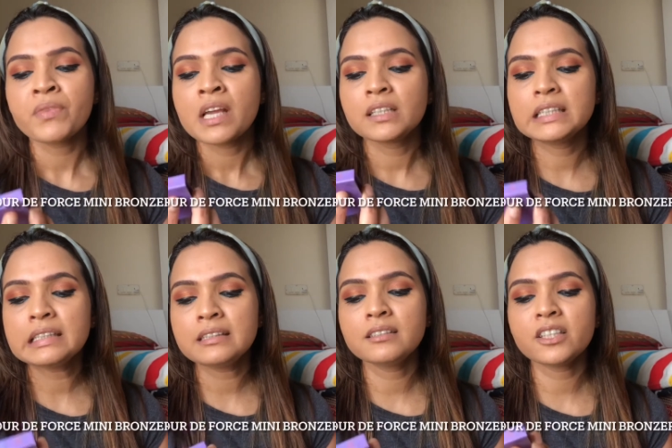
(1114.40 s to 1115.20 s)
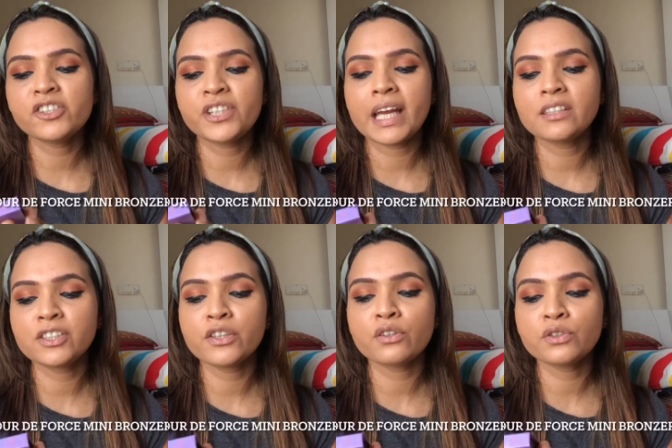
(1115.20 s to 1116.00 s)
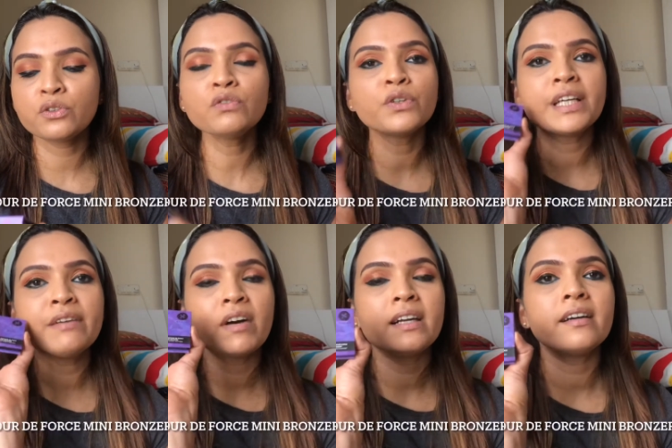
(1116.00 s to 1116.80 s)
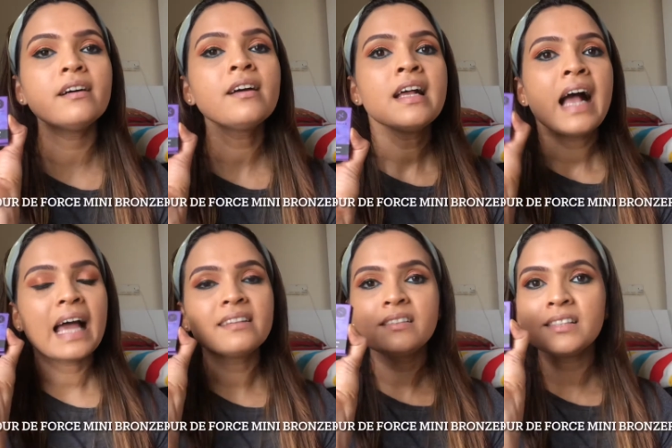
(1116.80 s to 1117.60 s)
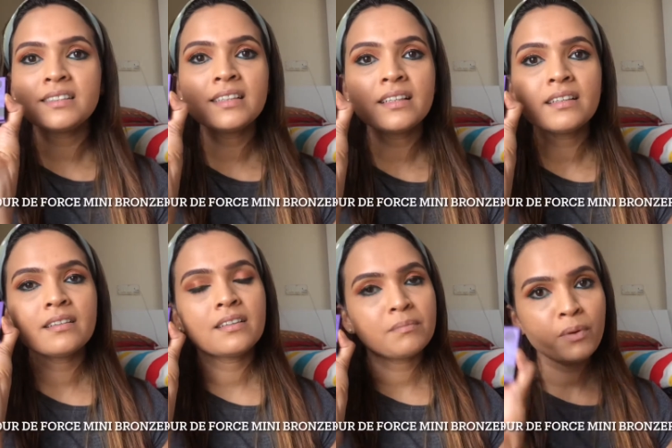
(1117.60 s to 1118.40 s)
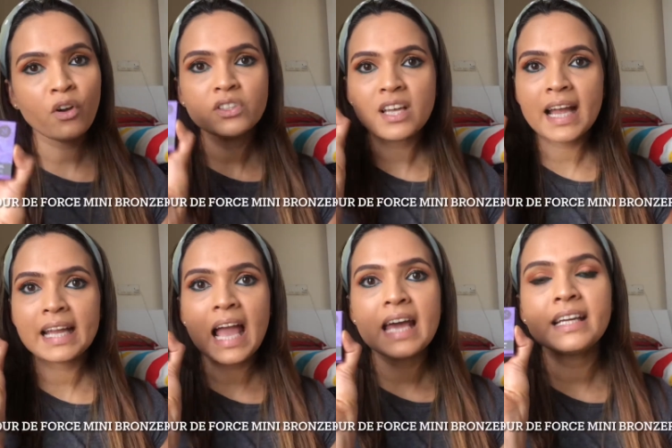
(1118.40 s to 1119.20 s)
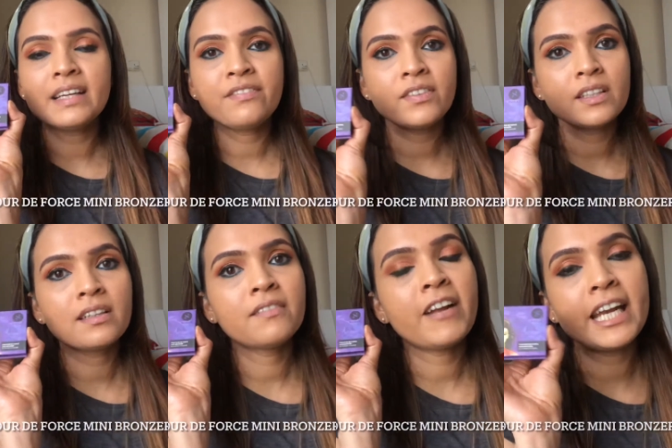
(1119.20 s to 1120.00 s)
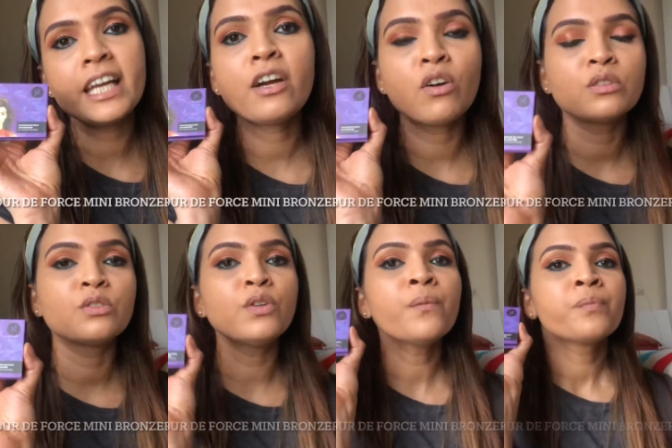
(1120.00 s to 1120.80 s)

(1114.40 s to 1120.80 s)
this is in the shade 02 woody wonder and this is the bronzer I carried for the wedding also